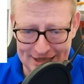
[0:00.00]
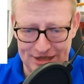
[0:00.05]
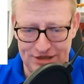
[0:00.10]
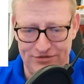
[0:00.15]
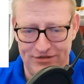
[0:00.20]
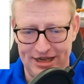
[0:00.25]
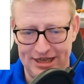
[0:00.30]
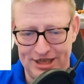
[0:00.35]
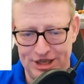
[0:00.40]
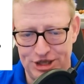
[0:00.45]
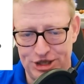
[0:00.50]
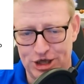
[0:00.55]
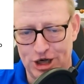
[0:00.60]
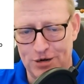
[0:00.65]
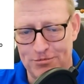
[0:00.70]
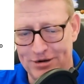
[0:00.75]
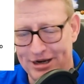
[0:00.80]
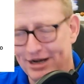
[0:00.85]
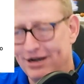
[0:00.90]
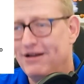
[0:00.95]
is
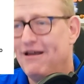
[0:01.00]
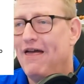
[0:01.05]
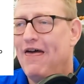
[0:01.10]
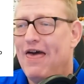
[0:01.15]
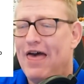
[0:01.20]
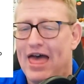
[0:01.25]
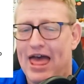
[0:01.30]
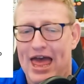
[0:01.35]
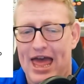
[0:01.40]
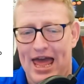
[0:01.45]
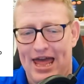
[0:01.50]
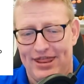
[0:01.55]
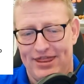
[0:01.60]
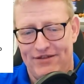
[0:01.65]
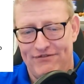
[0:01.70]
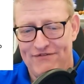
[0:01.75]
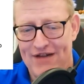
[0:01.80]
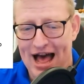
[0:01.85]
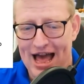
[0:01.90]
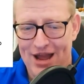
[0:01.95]
determine the
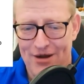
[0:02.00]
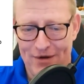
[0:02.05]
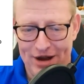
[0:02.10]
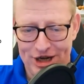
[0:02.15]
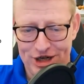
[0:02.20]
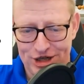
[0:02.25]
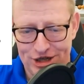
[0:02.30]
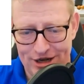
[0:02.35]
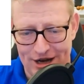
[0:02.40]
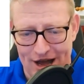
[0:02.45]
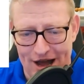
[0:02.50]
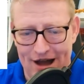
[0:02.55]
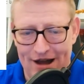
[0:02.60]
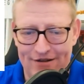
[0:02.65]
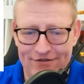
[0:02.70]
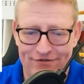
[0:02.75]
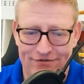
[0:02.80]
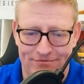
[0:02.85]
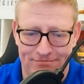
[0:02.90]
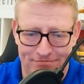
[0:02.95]
valuation
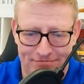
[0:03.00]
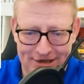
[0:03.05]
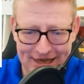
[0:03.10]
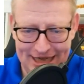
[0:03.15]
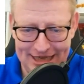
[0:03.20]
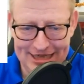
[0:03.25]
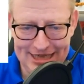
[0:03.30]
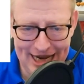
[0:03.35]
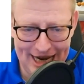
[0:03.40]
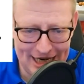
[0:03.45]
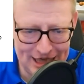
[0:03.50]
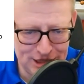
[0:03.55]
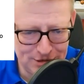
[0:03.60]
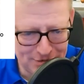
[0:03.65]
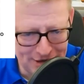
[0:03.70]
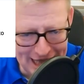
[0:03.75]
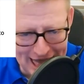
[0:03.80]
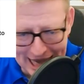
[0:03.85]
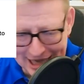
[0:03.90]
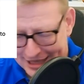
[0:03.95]
of the
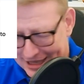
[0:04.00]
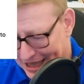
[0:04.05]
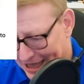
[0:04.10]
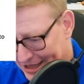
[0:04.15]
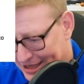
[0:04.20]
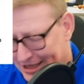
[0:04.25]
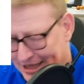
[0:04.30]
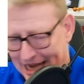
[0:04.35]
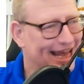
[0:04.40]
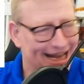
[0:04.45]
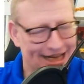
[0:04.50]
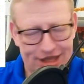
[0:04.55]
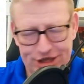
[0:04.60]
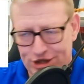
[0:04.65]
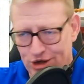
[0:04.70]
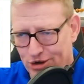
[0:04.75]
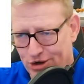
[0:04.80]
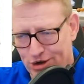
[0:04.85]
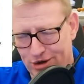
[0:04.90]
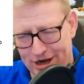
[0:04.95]
intangible assets. It's
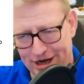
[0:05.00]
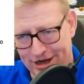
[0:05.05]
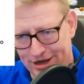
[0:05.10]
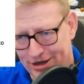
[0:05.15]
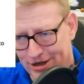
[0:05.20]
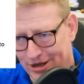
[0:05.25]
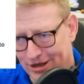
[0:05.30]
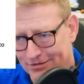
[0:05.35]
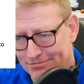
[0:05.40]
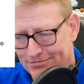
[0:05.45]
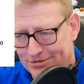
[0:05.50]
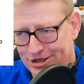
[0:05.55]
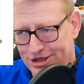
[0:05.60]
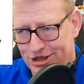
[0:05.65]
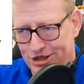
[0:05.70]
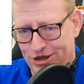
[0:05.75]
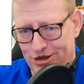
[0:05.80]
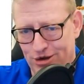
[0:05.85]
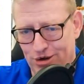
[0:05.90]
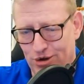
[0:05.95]
so critical
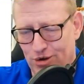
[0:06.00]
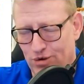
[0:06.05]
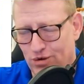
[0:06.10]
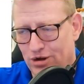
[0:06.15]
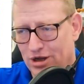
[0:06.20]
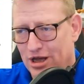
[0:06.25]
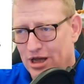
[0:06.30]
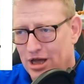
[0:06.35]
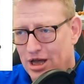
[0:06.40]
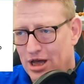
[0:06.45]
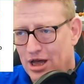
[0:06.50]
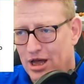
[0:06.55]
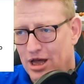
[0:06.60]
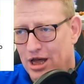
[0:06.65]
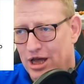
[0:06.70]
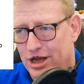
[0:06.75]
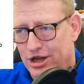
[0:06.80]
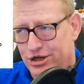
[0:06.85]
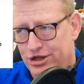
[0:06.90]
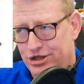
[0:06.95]
to
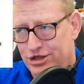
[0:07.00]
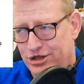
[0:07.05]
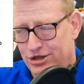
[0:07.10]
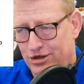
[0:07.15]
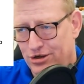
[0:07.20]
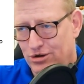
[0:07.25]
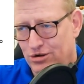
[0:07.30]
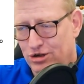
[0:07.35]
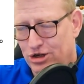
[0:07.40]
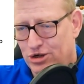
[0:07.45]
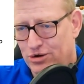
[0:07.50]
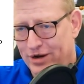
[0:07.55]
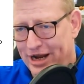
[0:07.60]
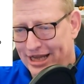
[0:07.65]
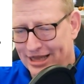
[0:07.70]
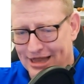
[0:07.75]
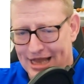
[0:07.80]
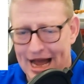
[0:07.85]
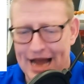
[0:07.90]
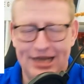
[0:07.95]
create
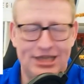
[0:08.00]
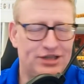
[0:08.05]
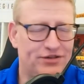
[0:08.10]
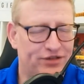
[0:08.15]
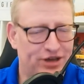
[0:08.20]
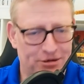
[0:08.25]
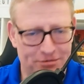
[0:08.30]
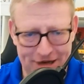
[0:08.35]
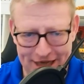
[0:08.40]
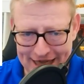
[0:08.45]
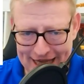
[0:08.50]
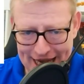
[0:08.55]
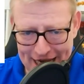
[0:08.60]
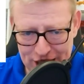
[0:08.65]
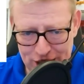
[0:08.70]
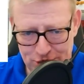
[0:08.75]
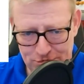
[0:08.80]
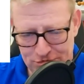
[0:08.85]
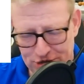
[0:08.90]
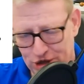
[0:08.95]
lines of
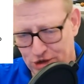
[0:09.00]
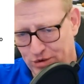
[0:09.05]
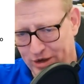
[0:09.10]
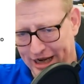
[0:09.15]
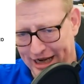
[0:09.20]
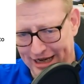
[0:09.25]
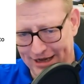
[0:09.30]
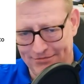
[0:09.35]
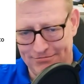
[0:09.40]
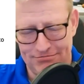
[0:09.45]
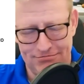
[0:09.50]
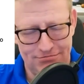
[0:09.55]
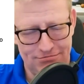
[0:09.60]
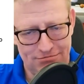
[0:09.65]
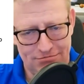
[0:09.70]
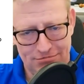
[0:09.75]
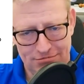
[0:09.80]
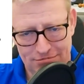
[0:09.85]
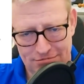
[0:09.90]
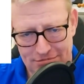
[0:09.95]
communication between
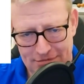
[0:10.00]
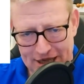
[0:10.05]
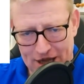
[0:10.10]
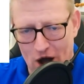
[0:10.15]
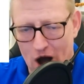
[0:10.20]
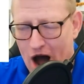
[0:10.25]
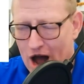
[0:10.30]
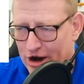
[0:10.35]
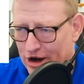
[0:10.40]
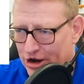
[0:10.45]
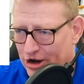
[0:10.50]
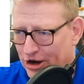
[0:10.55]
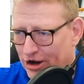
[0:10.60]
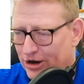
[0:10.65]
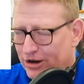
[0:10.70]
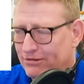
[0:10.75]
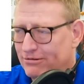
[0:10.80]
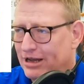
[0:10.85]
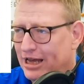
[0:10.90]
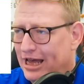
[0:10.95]
the
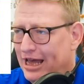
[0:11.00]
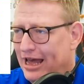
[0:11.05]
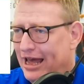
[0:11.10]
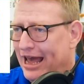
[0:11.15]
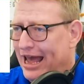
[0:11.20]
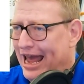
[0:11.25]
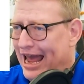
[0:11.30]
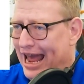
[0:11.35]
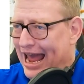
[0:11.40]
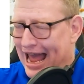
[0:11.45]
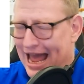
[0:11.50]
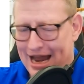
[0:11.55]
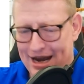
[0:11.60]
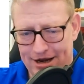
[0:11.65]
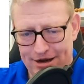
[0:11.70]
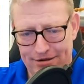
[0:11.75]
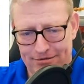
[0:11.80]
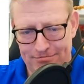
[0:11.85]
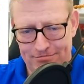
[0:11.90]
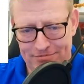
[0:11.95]
auditor
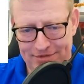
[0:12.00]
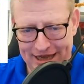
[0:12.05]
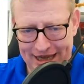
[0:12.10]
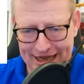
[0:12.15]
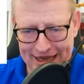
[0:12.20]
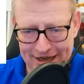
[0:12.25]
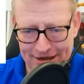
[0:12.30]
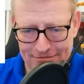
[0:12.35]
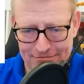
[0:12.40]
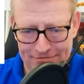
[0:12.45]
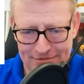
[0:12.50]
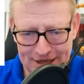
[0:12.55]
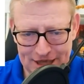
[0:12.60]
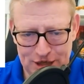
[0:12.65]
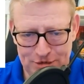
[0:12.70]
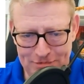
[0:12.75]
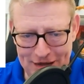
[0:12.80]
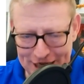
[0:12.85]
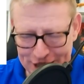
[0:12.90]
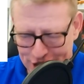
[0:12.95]
and the
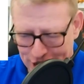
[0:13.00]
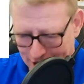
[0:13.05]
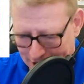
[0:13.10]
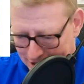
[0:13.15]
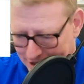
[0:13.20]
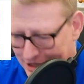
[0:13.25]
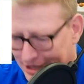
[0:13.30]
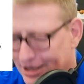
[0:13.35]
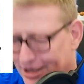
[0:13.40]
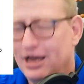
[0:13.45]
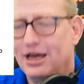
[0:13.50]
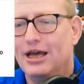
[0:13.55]
specialist.